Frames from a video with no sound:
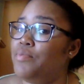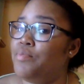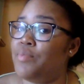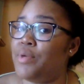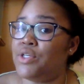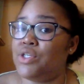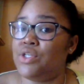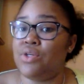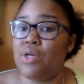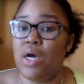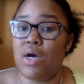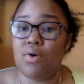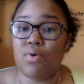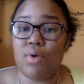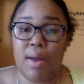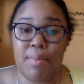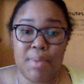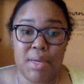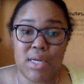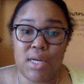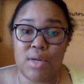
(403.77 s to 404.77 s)
But,
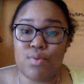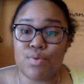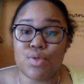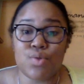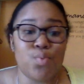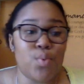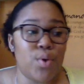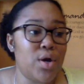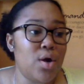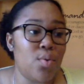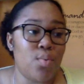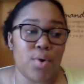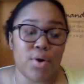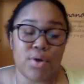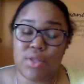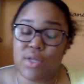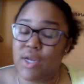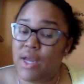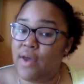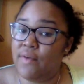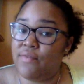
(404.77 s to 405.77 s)
I mean, it was well
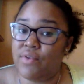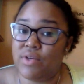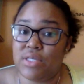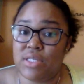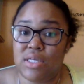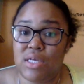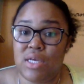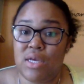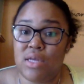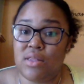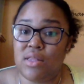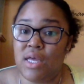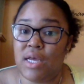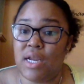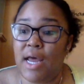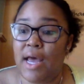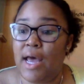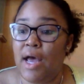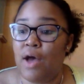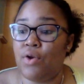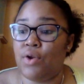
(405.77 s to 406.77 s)
worth it after seeing that
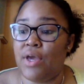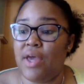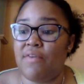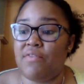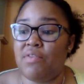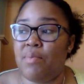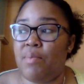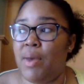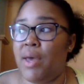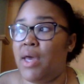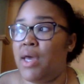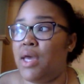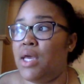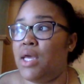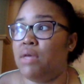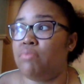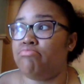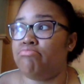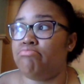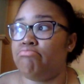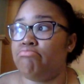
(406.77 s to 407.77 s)
I only have to pay